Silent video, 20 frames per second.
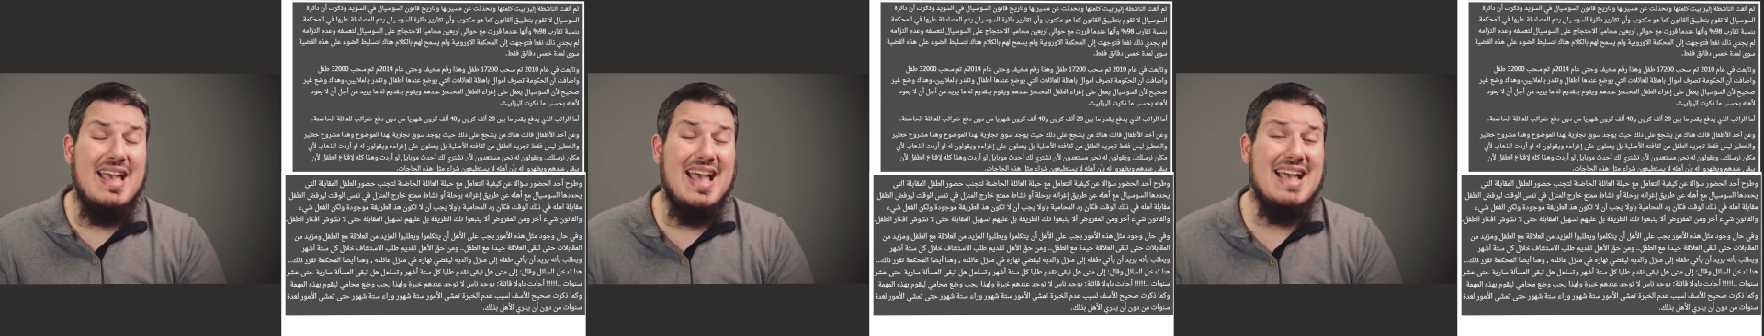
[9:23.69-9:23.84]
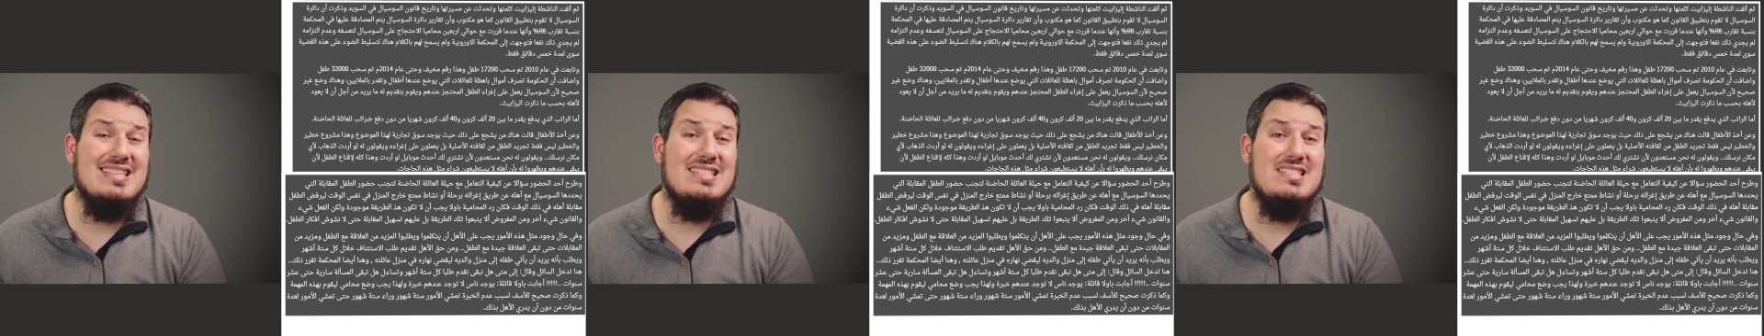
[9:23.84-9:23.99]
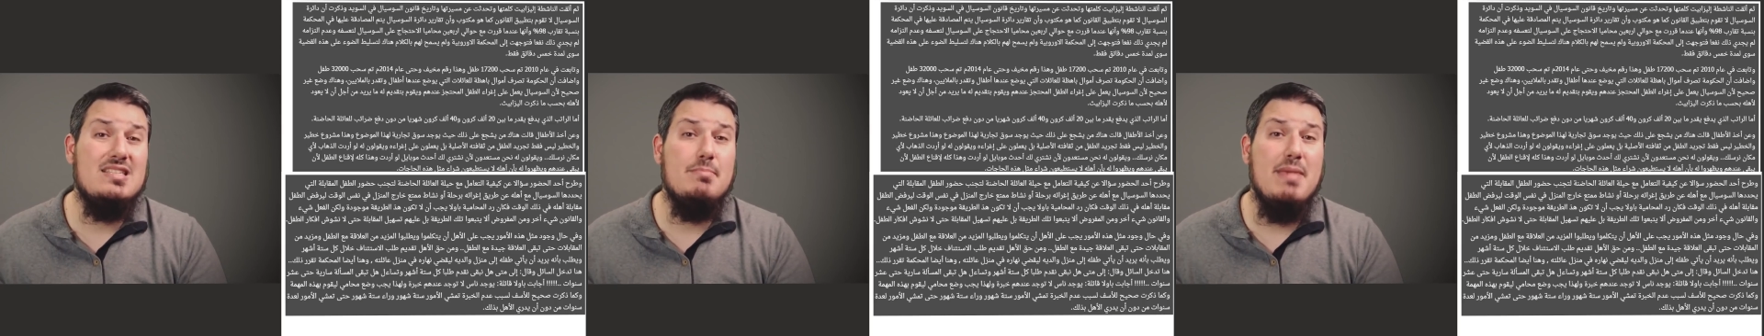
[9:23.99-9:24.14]

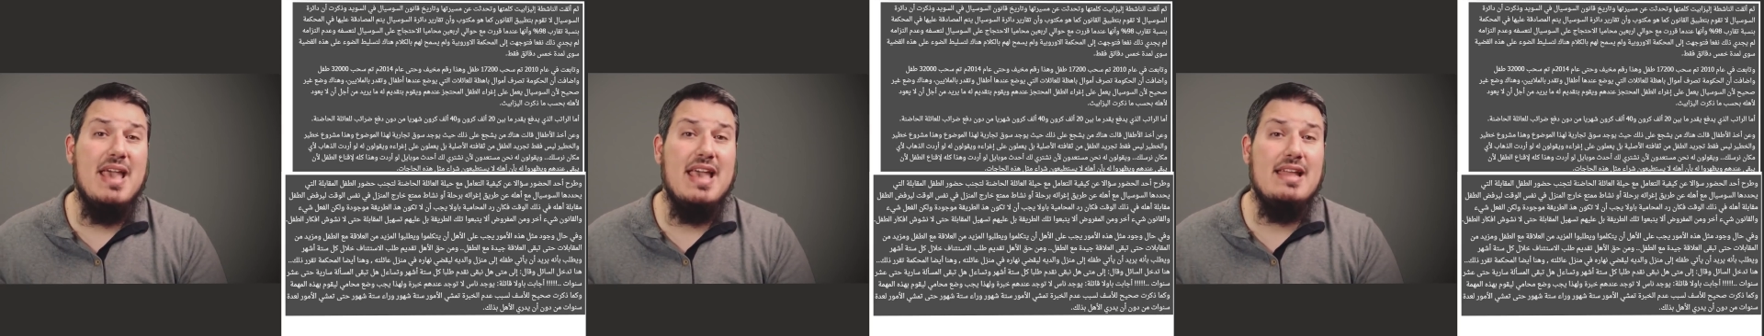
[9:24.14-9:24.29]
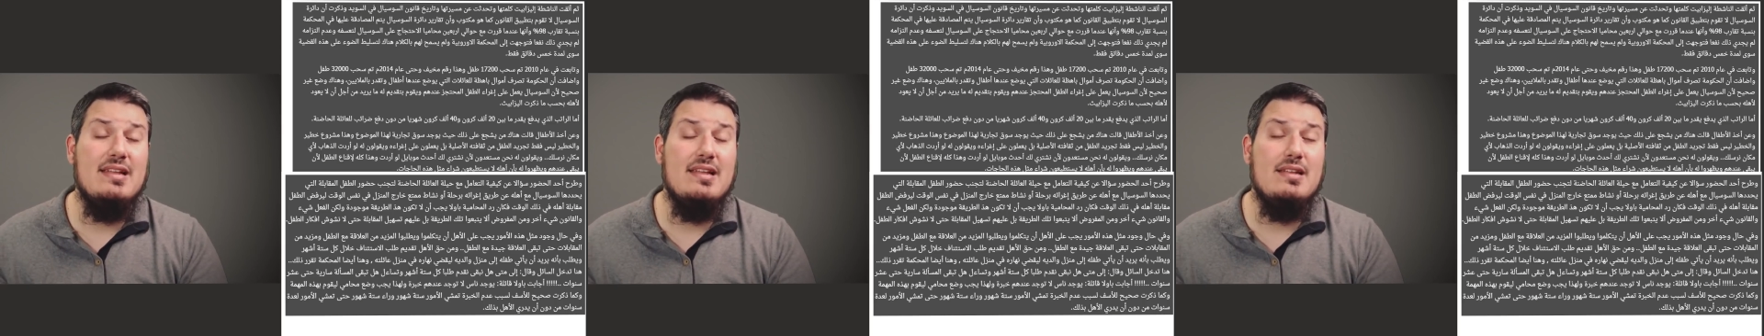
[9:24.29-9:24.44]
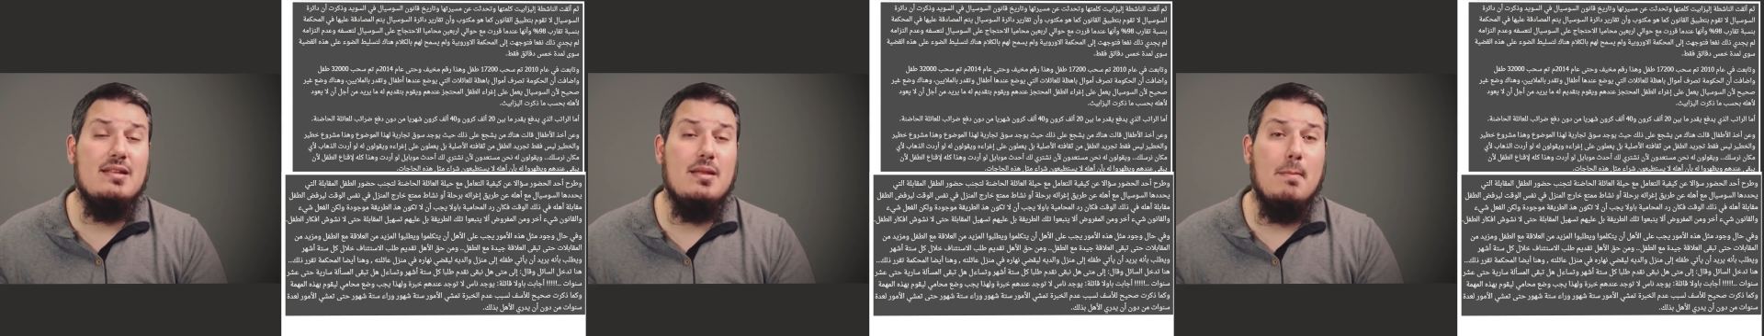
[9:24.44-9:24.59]

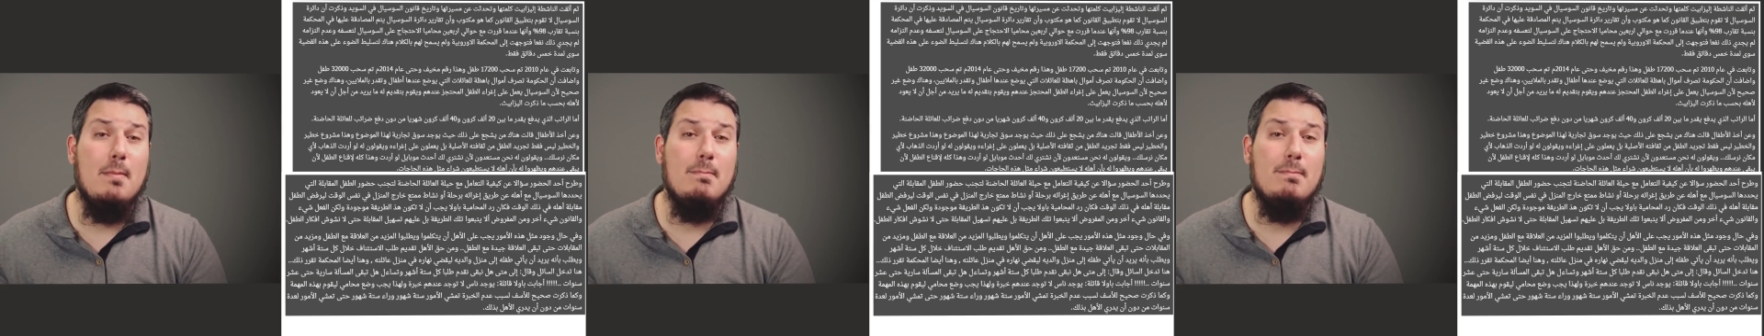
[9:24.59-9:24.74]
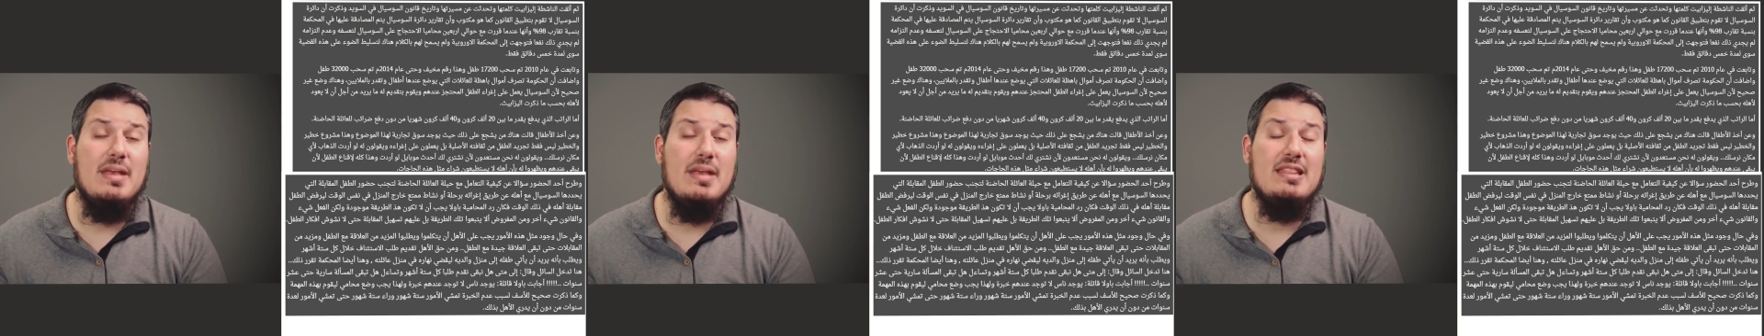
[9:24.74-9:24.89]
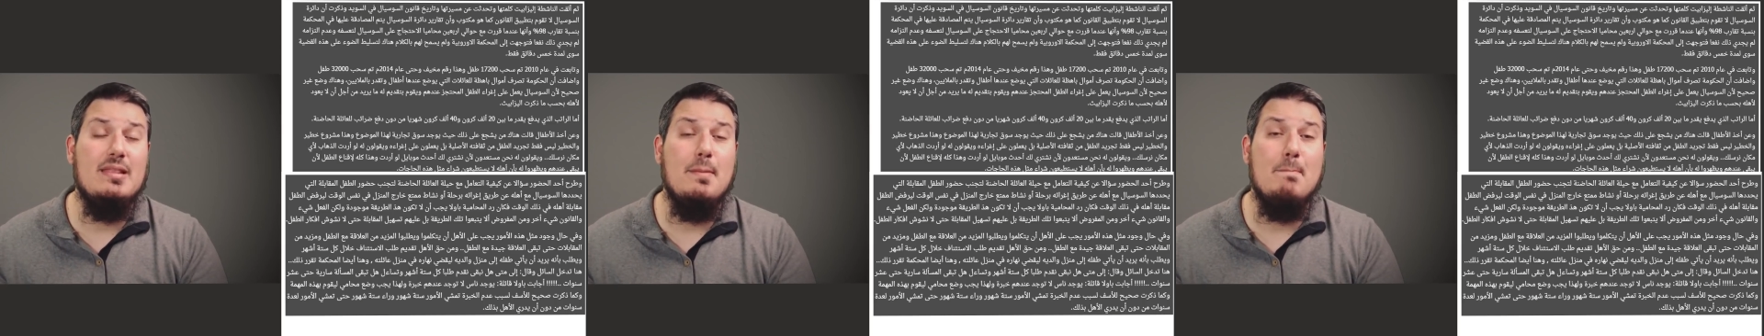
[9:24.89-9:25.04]
estimated
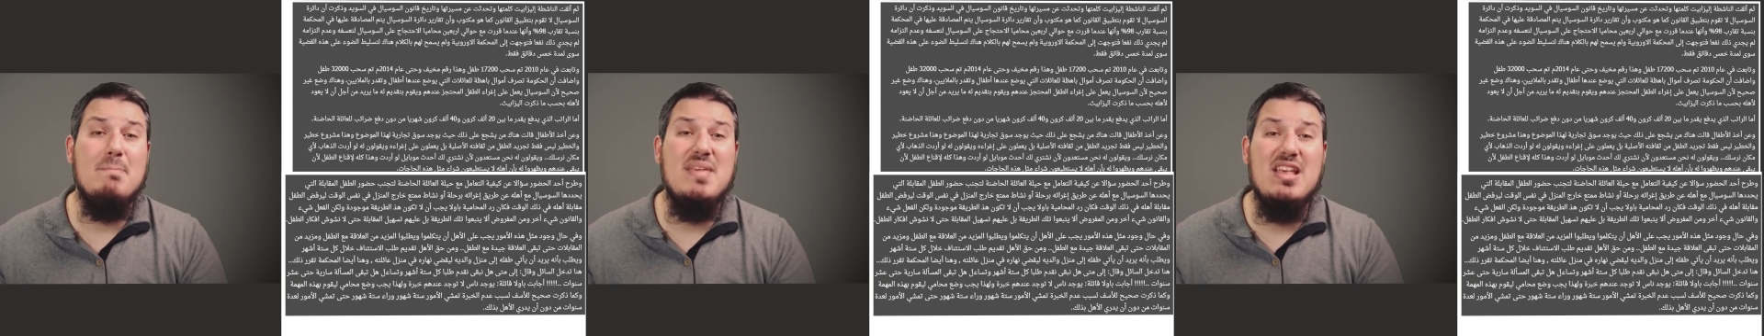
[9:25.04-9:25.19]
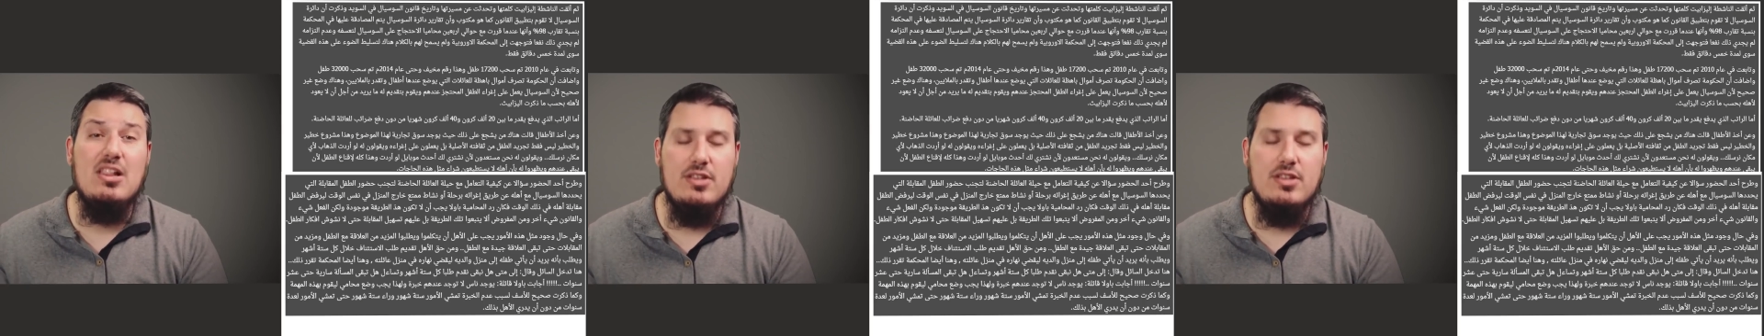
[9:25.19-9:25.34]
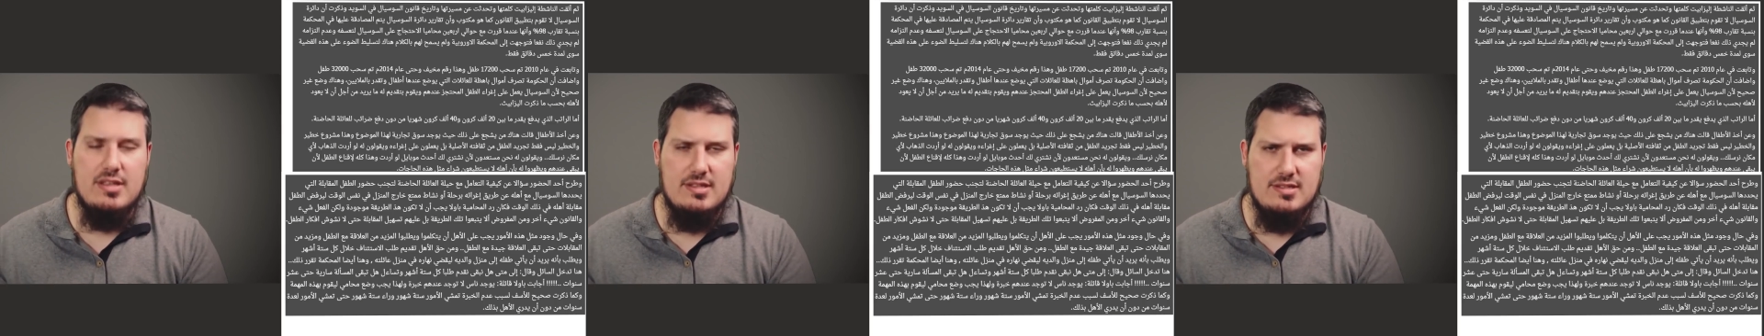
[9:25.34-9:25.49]
in the
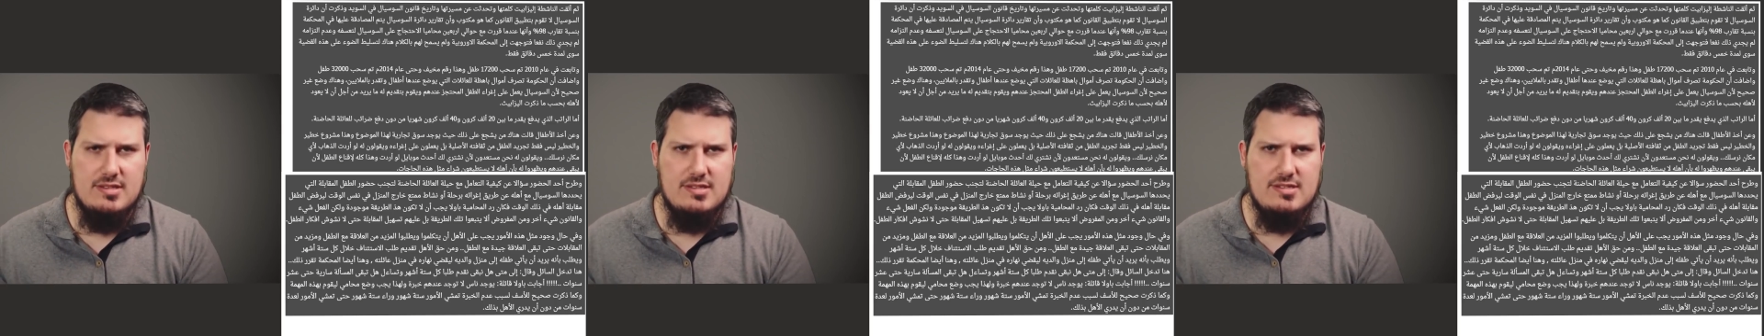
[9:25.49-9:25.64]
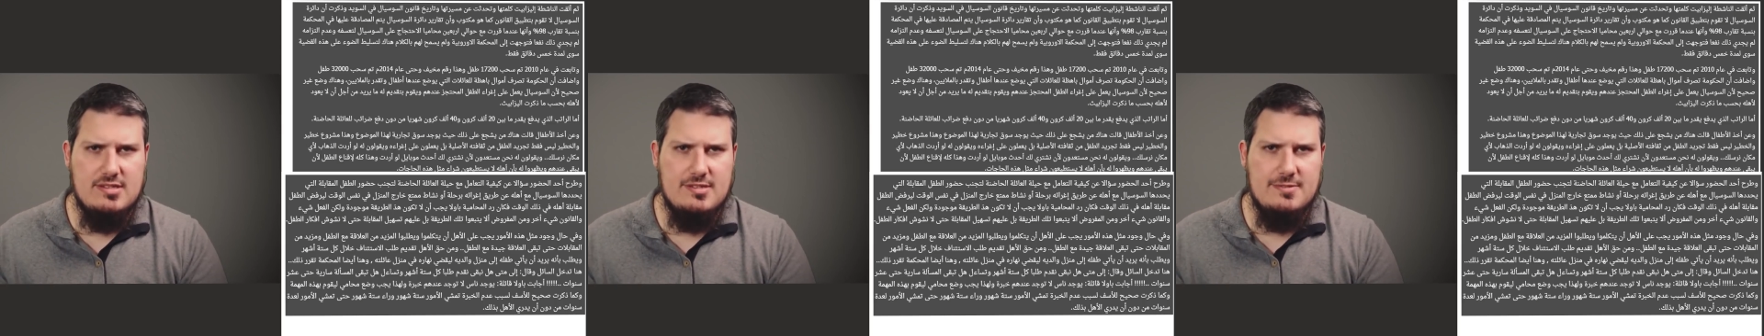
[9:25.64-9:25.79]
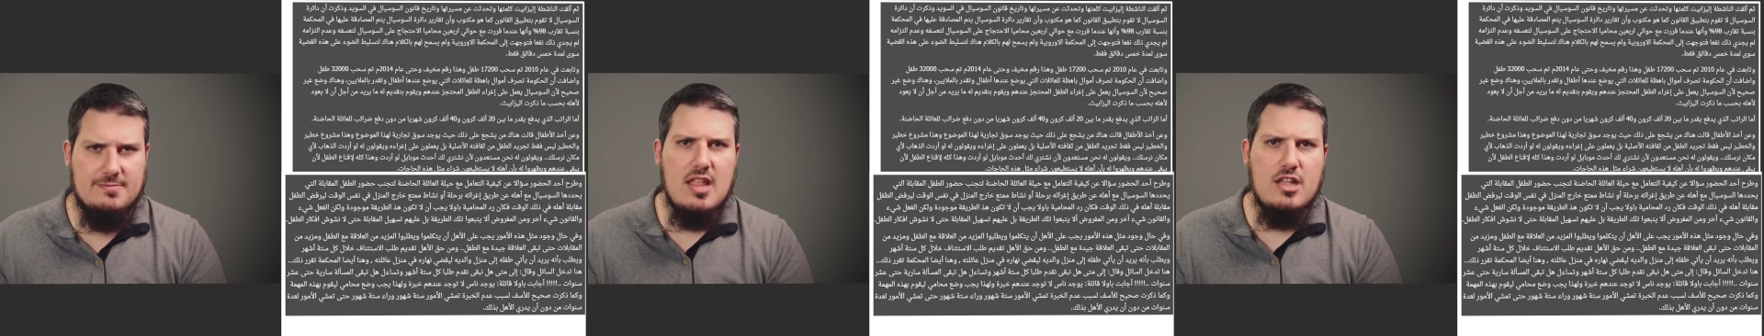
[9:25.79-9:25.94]

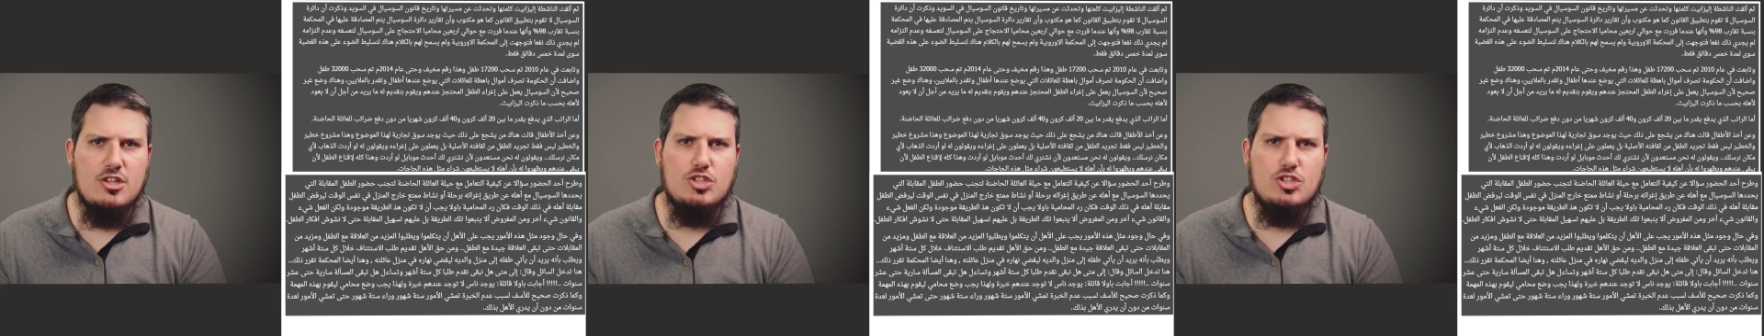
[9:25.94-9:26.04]
millions.